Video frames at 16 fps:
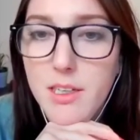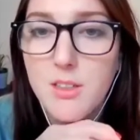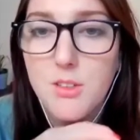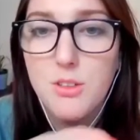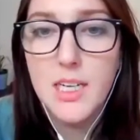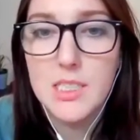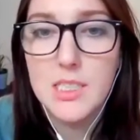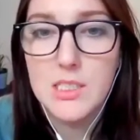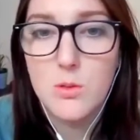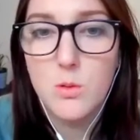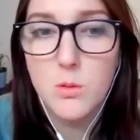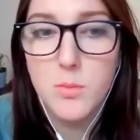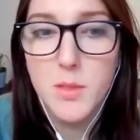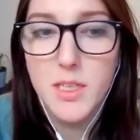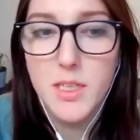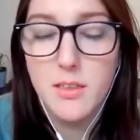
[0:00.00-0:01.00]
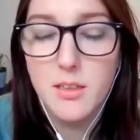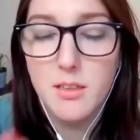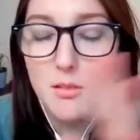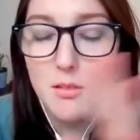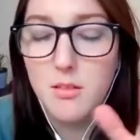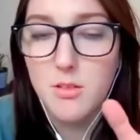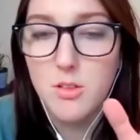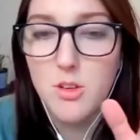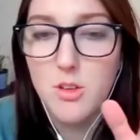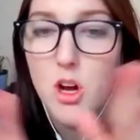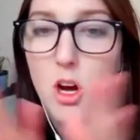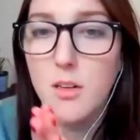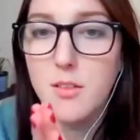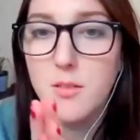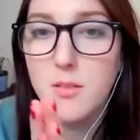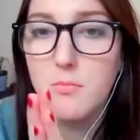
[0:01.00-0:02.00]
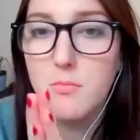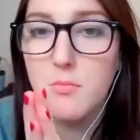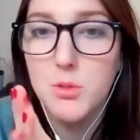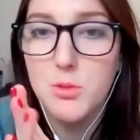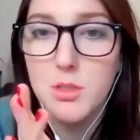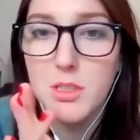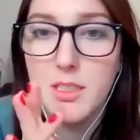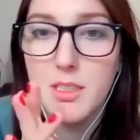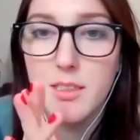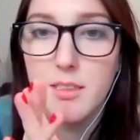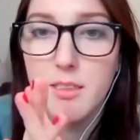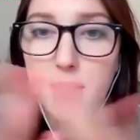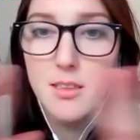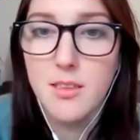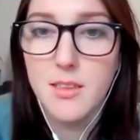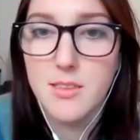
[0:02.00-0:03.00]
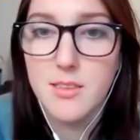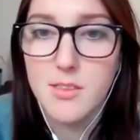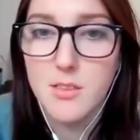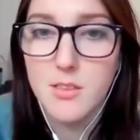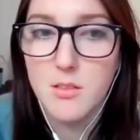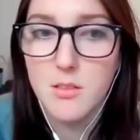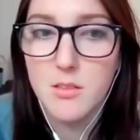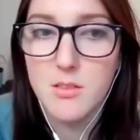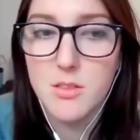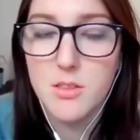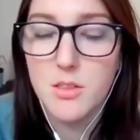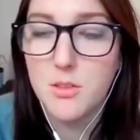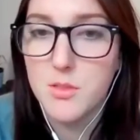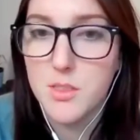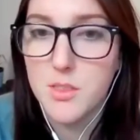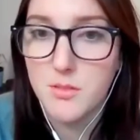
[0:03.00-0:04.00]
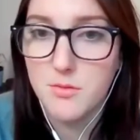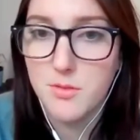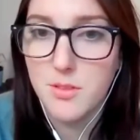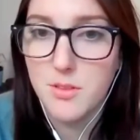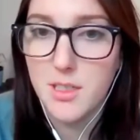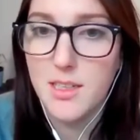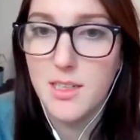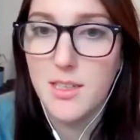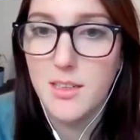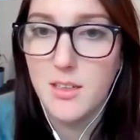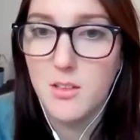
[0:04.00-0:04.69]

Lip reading: grad school being not mutually exclusive, that